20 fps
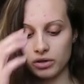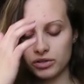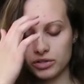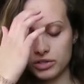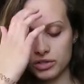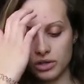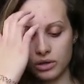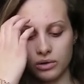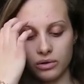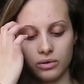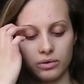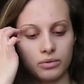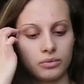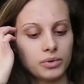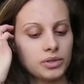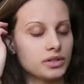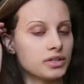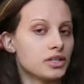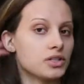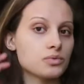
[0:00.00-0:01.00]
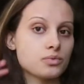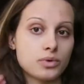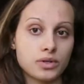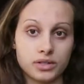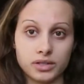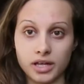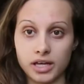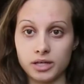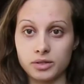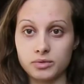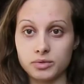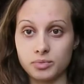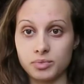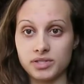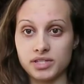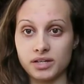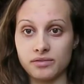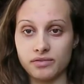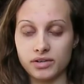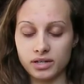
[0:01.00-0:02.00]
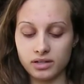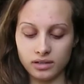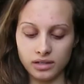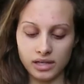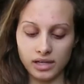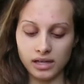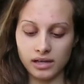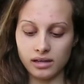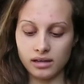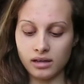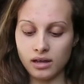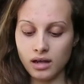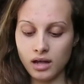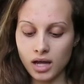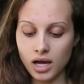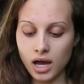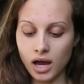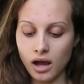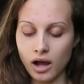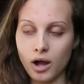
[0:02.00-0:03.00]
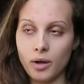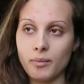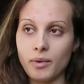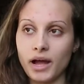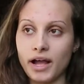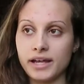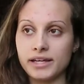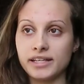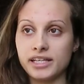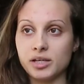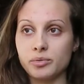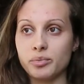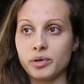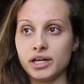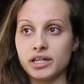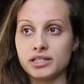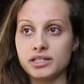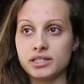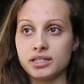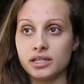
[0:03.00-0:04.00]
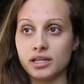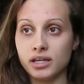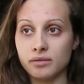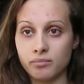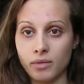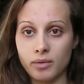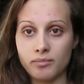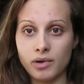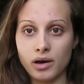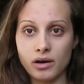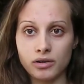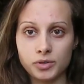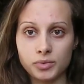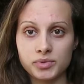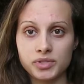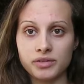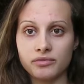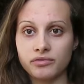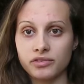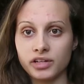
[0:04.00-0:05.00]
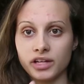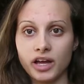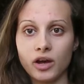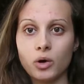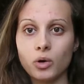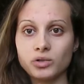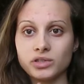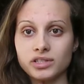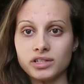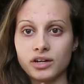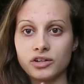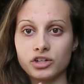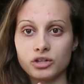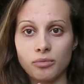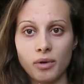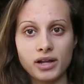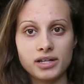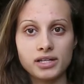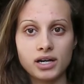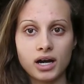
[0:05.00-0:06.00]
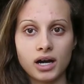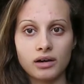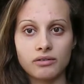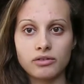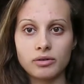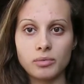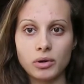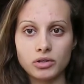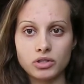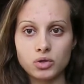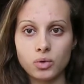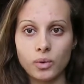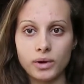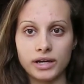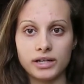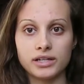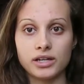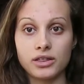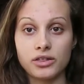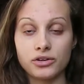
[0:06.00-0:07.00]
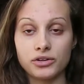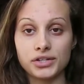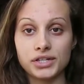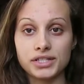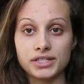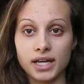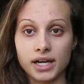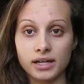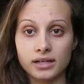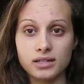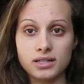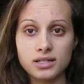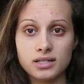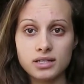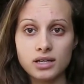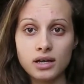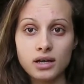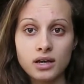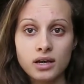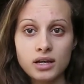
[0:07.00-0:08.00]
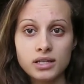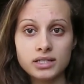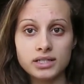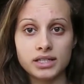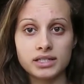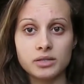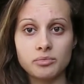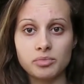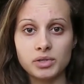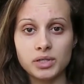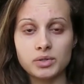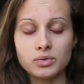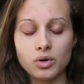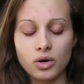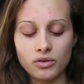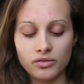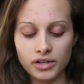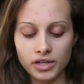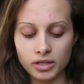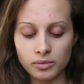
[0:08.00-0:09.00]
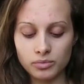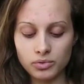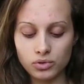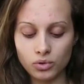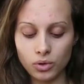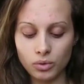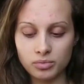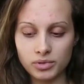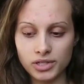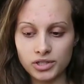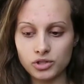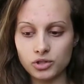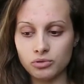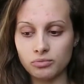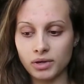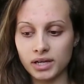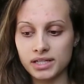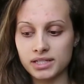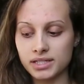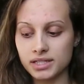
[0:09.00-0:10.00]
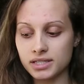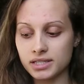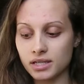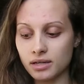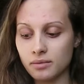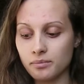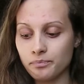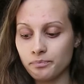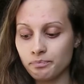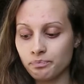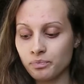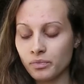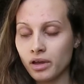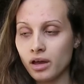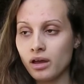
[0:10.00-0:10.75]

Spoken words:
So with this one, like specifically, I keep it in my mouth. Specifically, I hold it under my tongue for about 20 to 30 seconds to let the B12 get absorbed into my system.